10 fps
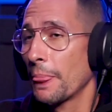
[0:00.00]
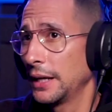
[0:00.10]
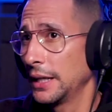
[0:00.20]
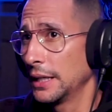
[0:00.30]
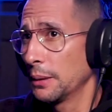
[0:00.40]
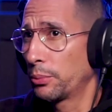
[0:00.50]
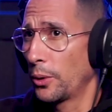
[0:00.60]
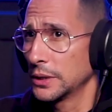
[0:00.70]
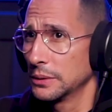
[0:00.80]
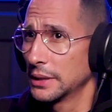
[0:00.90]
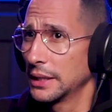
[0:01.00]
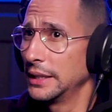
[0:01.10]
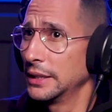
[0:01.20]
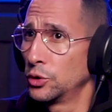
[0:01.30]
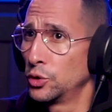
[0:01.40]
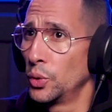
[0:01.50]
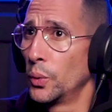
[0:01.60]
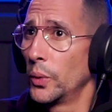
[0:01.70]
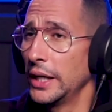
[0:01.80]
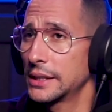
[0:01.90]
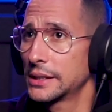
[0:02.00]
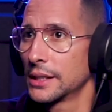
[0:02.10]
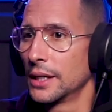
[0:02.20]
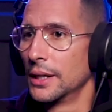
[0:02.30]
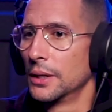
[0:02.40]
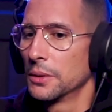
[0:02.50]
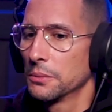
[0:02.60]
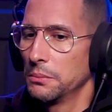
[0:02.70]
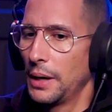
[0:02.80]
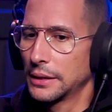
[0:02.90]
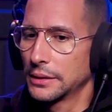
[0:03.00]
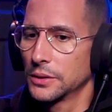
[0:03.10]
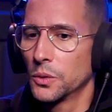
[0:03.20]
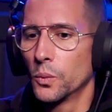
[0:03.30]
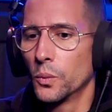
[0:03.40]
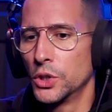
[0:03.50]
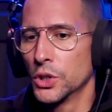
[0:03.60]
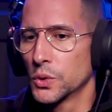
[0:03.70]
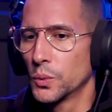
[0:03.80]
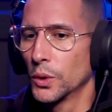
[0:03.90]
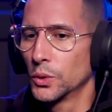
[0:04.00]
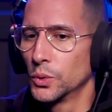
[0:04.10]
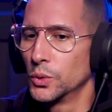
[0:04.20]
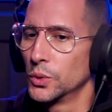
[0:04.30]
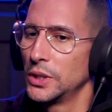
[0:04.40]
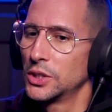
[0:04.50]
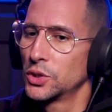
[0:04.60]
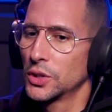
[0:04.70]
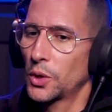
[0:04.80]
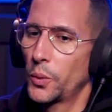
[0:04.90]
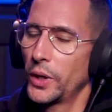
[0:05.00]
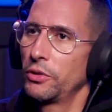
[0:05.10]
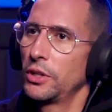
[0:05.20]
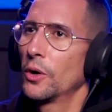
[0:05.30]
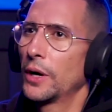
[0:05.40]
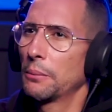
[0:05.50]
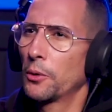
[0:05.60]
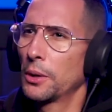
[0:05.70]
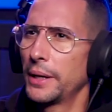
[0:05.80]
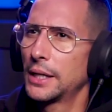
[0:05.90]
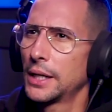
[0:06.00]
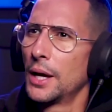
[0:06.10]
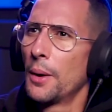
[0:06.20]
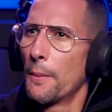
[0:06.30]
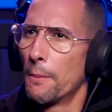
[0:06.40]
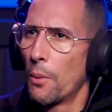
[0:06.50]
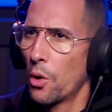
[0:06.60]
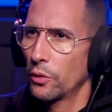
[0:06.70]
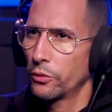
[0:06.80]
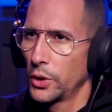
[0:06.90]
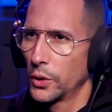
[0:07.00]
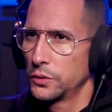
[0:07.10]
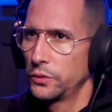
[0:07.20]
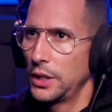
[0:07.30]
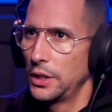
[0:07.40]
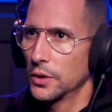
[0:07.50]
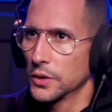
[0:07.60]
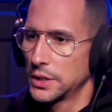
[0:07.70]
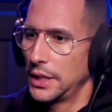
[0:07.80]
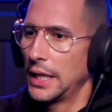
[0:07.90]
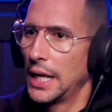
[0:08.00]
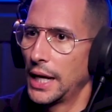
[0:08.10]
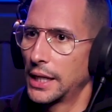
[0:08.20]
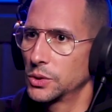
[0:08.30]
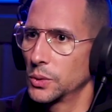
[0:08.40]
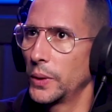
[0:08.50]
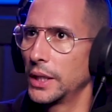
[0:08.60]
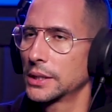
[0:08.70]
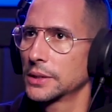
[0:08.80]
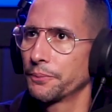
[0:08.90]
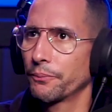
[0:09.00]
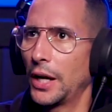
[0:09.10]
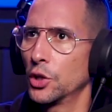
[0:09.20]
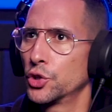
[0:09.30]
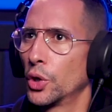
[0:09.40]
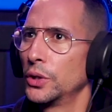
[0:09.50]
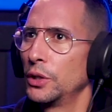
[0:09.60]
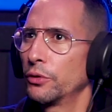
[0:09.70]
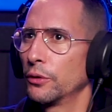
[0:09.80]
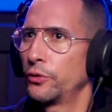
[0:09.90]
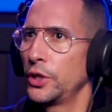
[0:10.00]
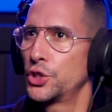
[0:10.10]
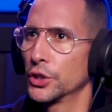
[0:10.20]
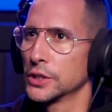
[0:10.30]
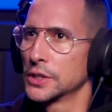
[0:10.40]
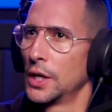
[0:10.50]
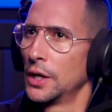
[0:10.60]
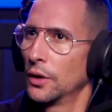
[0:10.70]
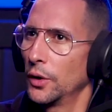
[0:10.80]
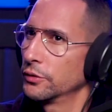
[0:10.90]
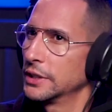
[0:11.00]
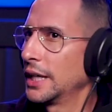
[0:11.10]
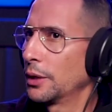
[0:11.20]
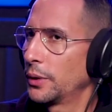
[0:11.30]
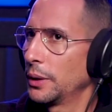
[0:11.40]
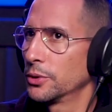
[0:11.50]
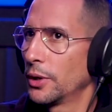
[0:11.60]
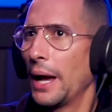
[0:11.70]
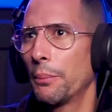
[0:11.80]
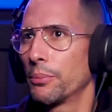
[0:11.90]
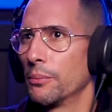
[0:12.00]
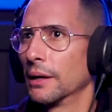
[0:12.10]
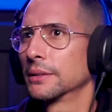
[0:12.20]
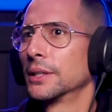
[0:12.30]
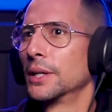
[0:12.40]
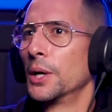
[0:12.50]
in approximately 2 weeks, but we just want to do this quick video, and I'm going to make more of those videos in the next 2 weeks and show you different features of the Sendcrypto app. But